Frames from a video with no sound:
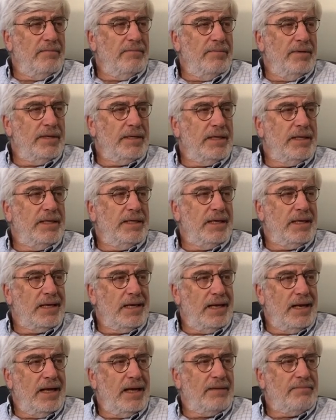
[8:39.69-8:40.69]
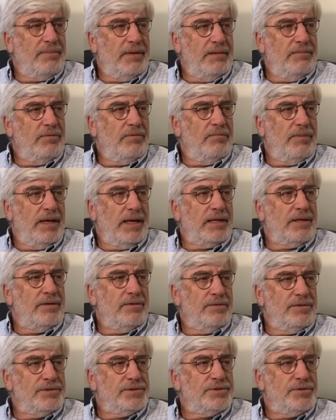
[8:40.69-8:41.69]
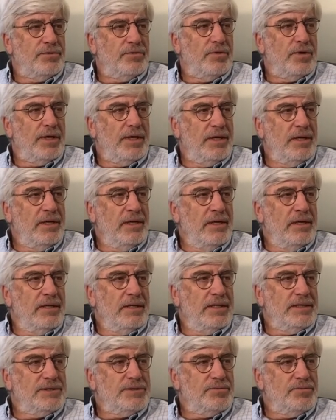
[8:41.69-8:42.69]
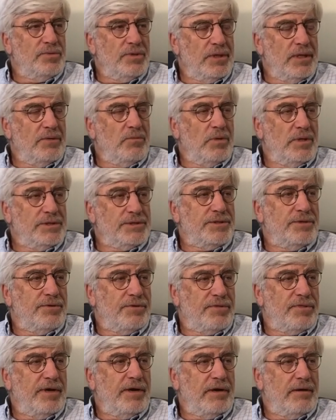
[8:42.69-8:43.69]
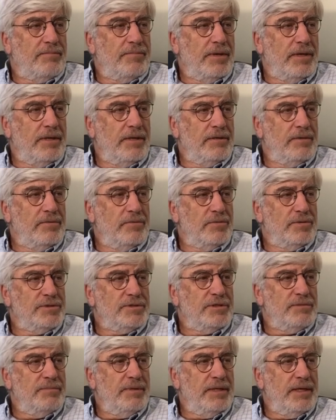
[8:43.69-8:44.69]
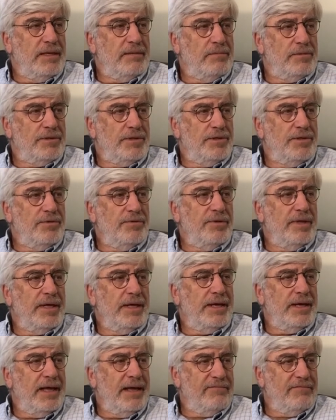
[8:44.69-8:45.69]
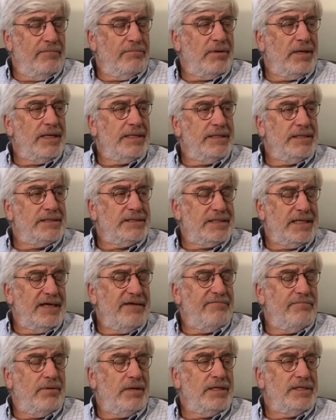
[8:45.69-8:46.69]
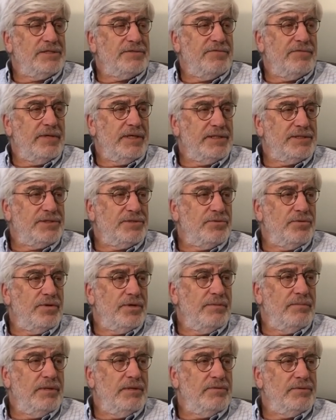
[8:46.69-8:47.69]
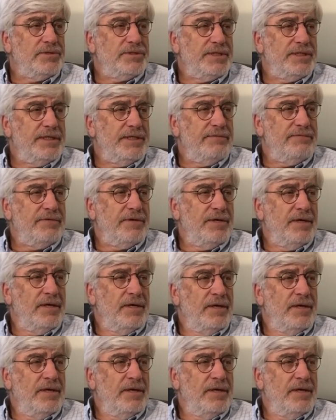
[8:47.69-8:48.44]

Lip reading: but to connect people back to their story. That's really was their therapy, was to be able to do that and have a safe place for that story to be received.